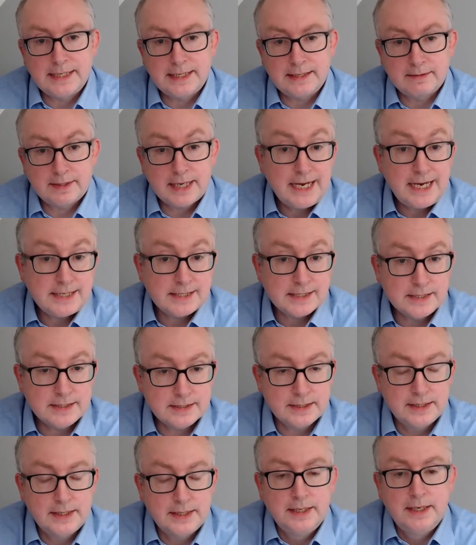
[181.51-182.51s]
cases,
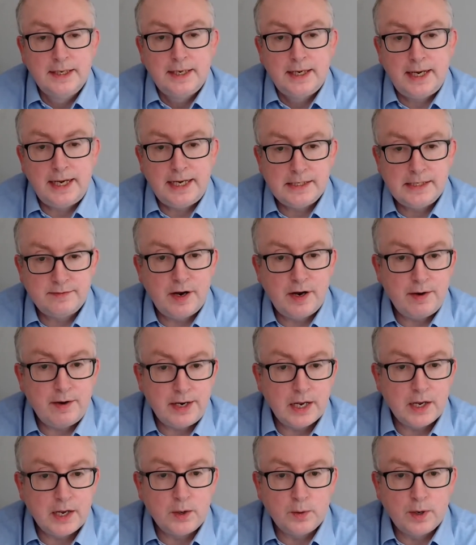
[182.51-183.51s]
it's very
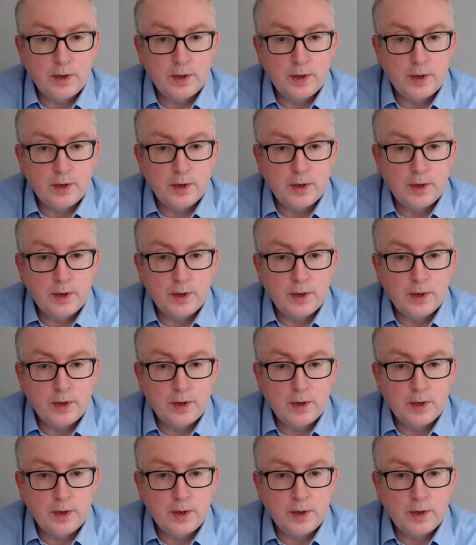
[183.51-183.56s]
low.